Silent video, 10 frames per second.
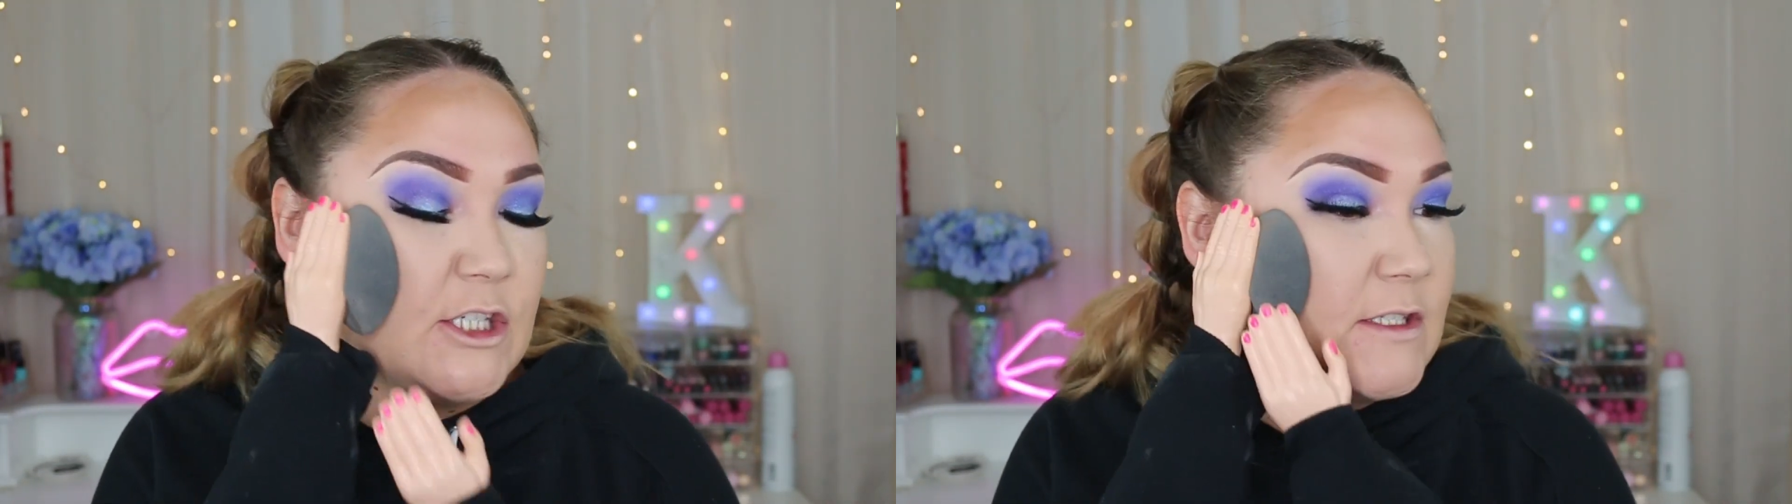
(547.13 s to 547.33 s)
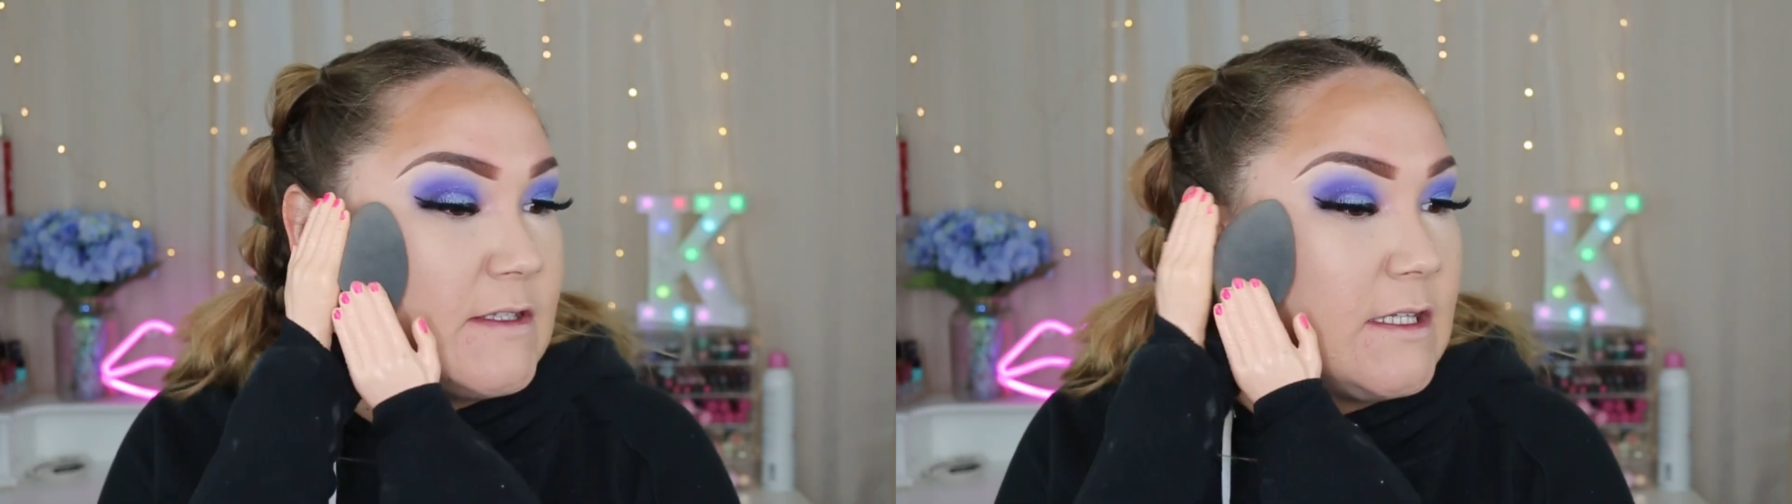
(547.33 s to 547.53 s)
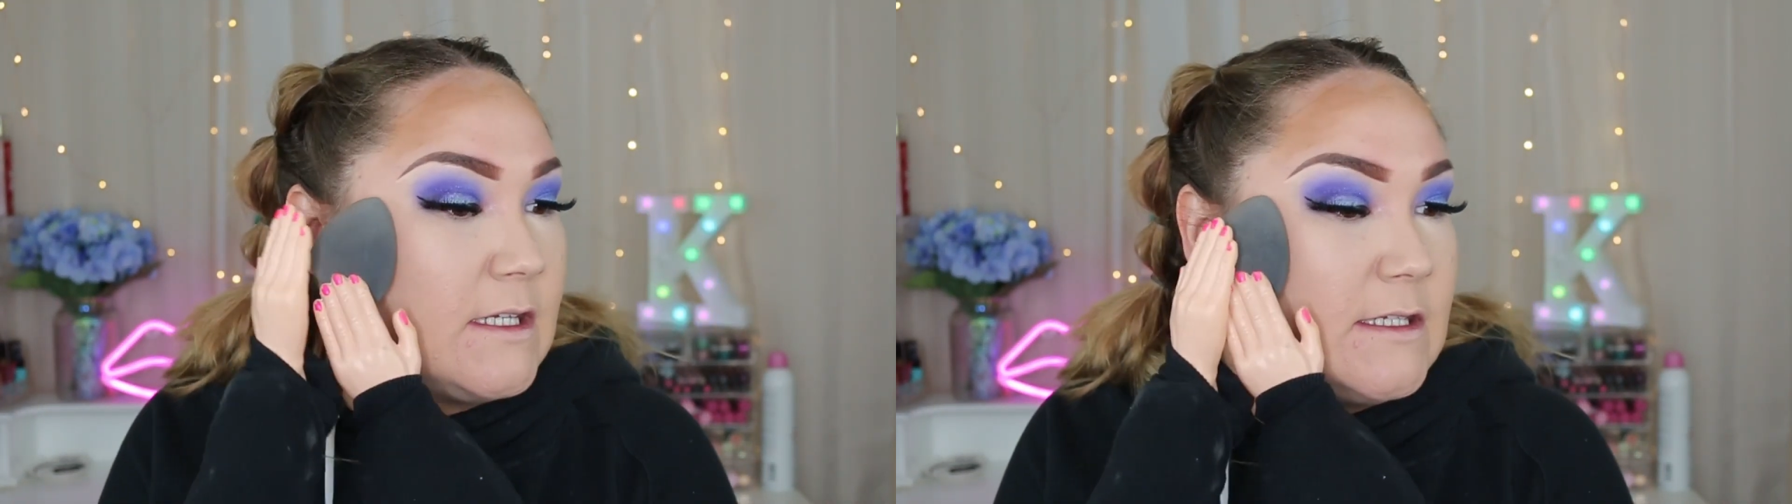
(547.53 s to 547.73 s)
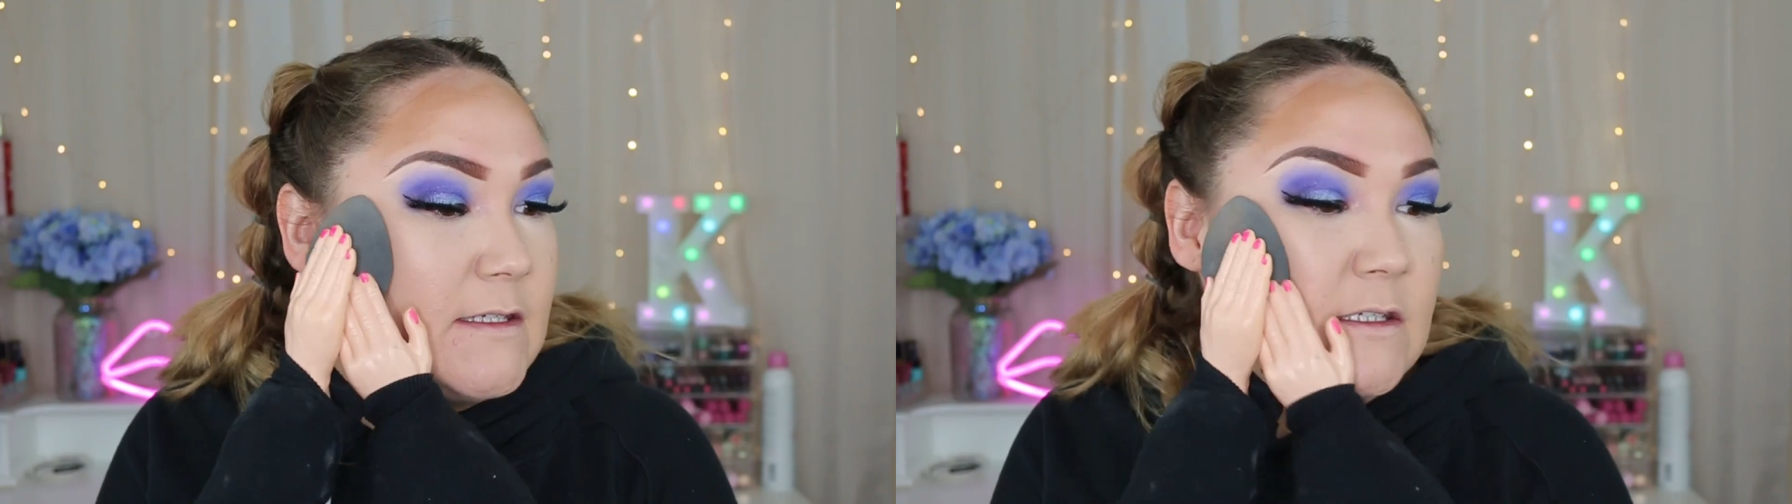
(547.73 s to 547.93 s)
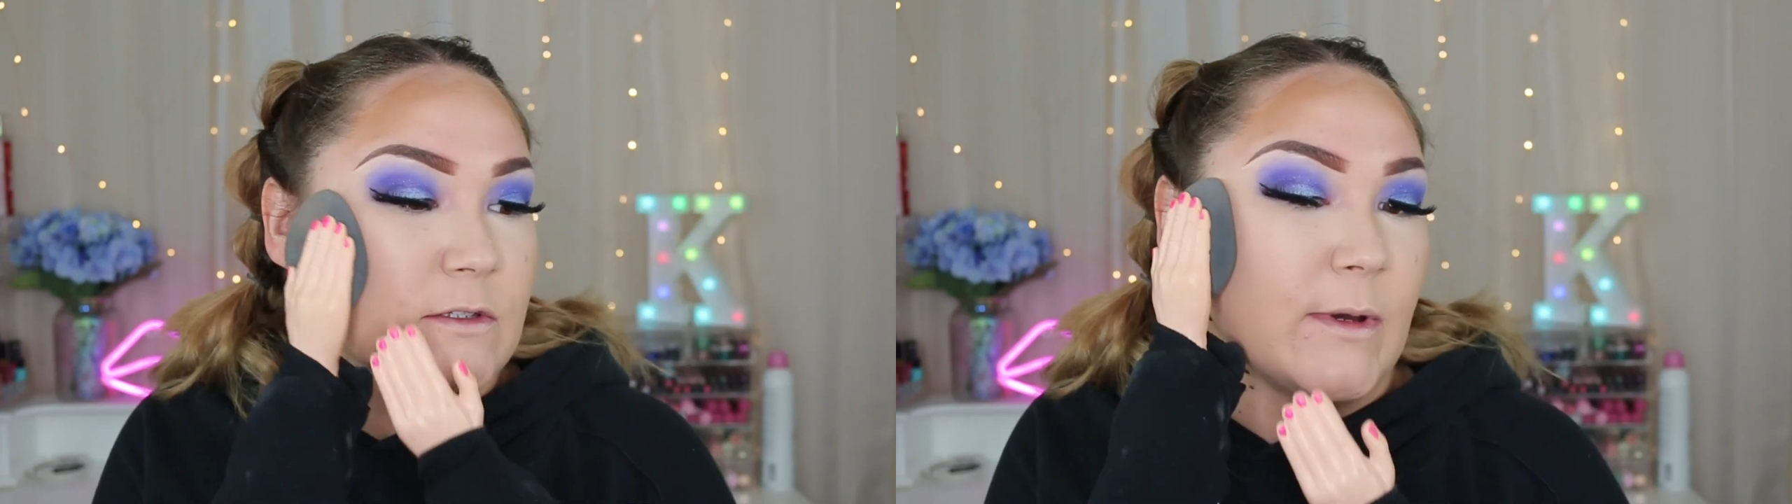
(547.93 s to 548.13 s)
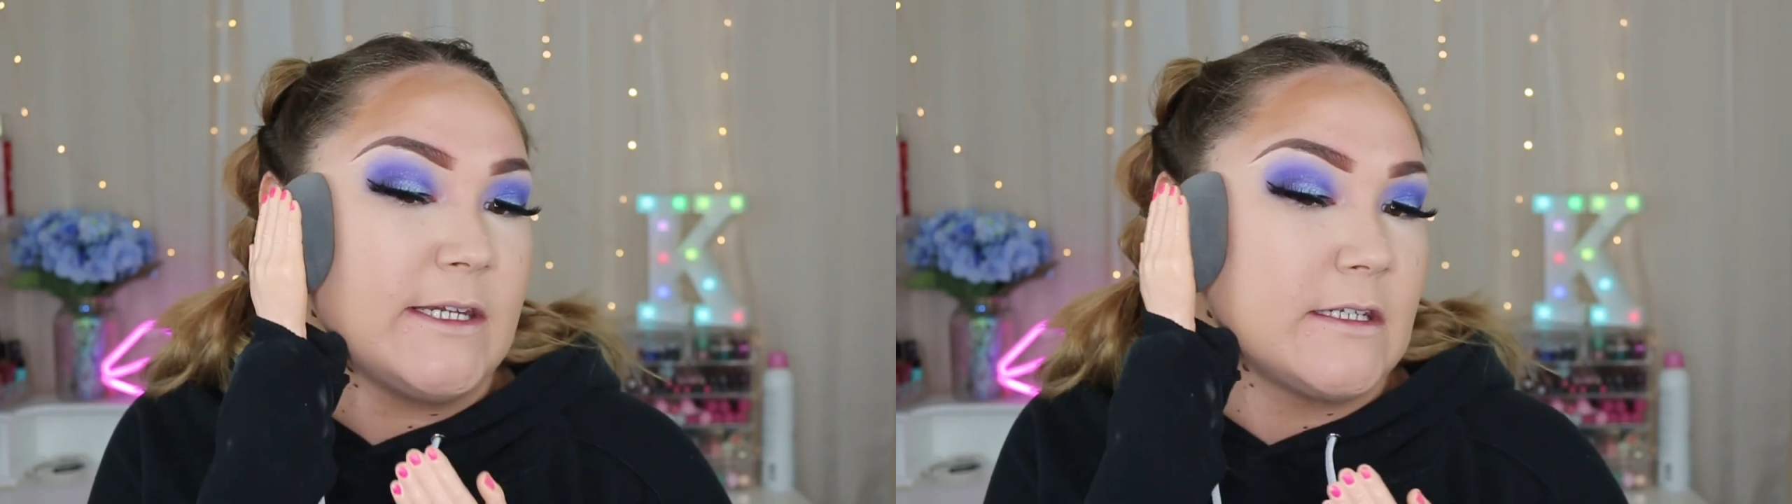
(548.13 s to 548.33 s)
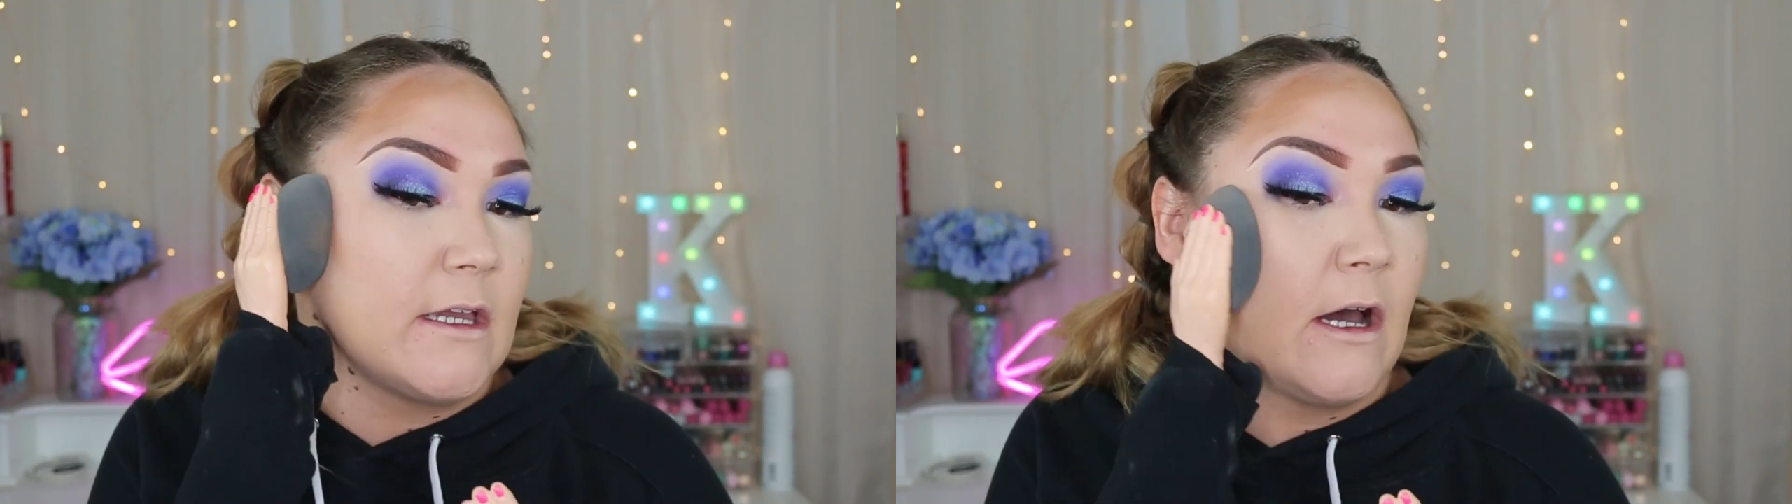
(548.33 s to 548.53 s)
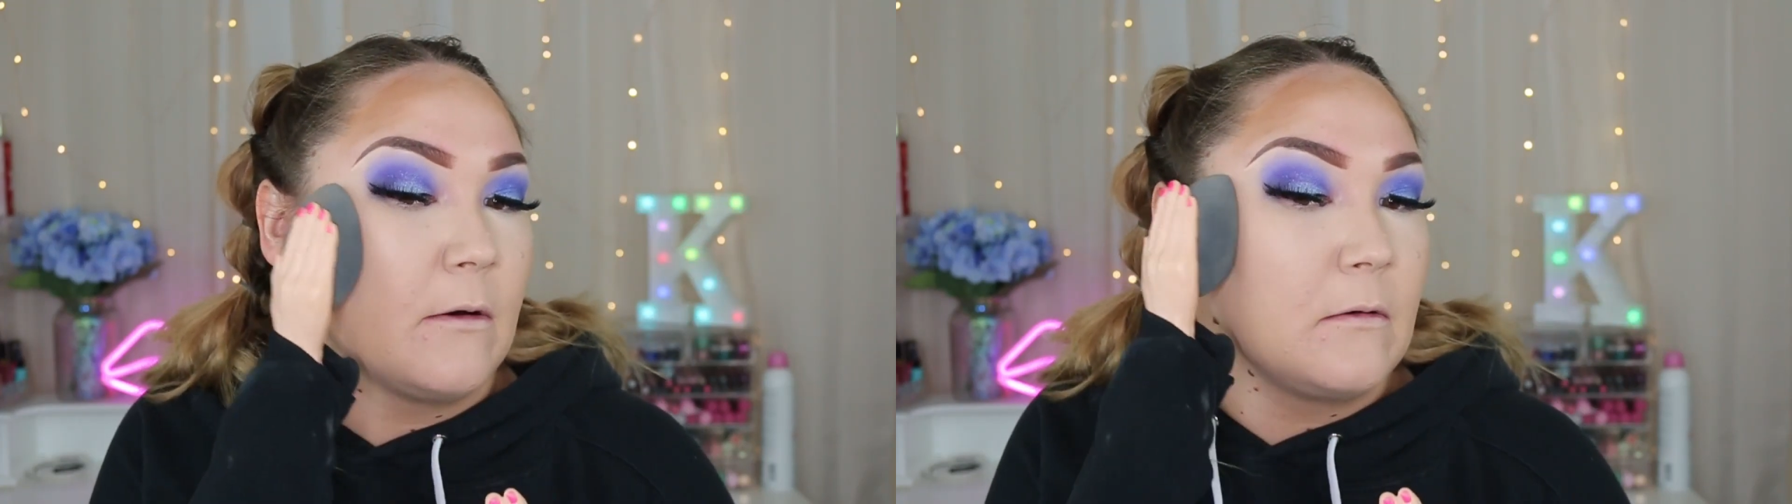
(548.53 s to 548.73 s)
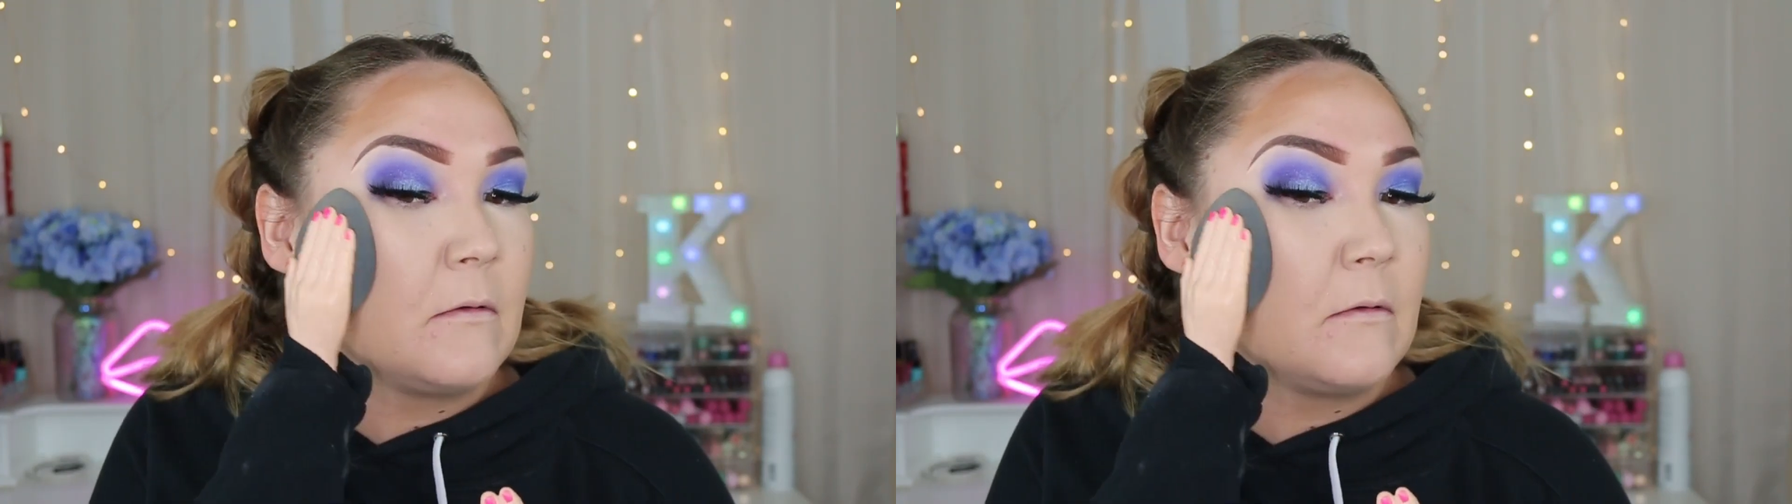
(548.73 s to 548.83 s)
just the easiest way to go.